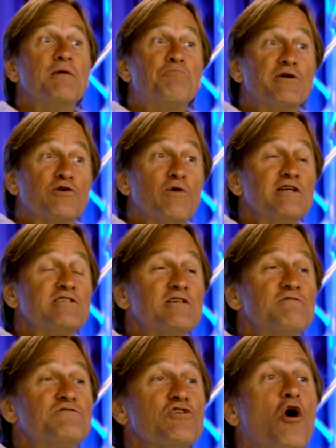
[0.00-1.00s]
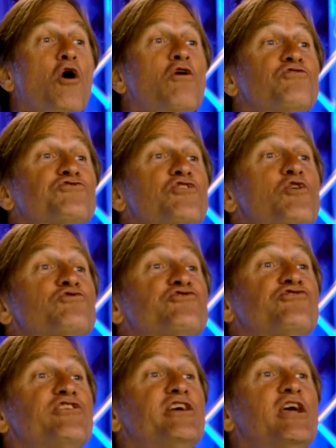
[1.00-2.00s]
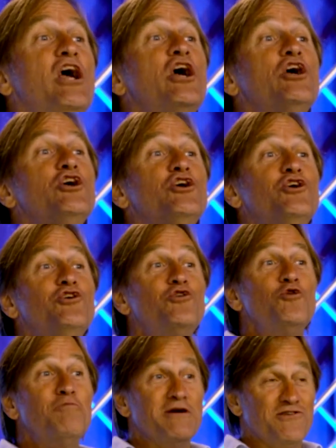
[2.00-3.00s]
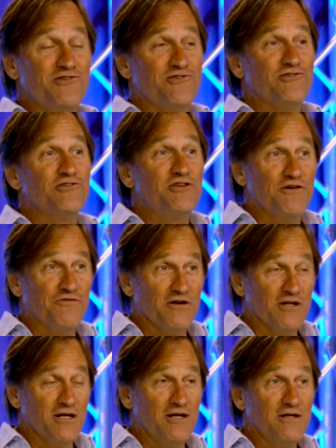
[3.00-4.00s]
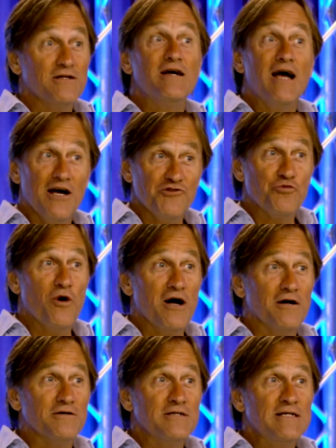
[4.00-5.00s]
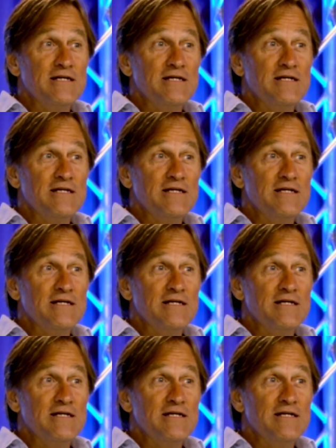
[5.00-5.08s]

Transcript: and progressives also see humans differently as well.